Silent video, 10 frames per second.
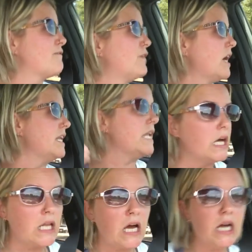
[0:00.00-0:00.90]

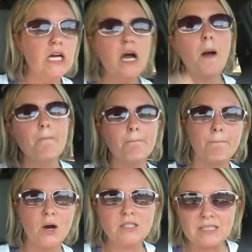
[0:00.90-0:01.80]
vanilla
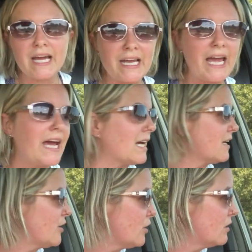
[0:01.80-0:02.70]
birthday cake.
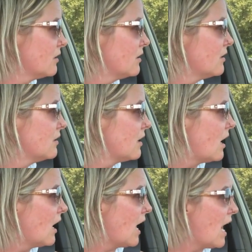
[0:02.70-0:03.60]

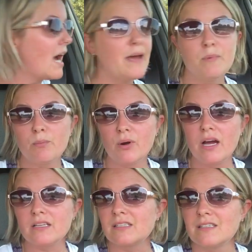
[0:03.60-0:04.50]
I am
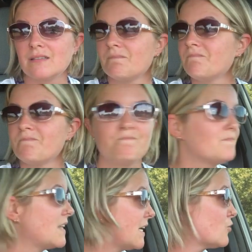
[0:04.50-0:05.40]
impressed.
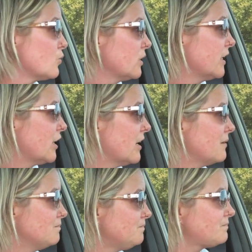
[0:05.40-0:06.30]
That's really
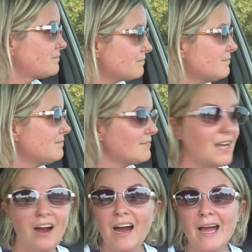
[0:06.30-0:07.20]
good.
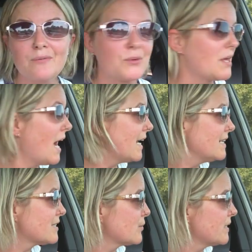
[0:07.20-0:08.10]
All right, well, that
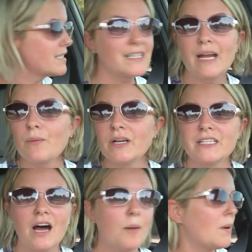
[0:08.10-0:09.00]
is the reason that I
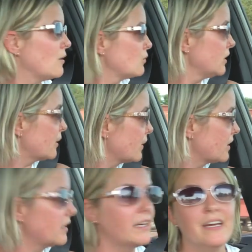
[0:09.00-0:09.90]
wanted to hop on really
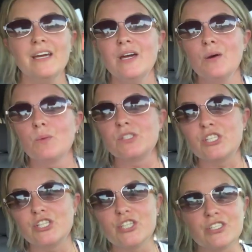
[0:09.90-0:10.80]
quickly,
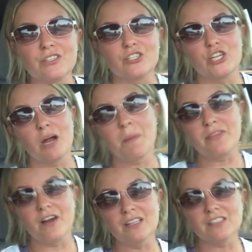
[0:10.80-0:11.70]
was to just share my
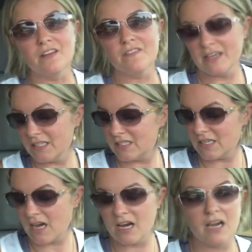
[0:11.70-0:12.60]
thoughts on this,
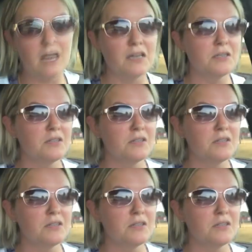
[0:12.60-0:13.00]
uh,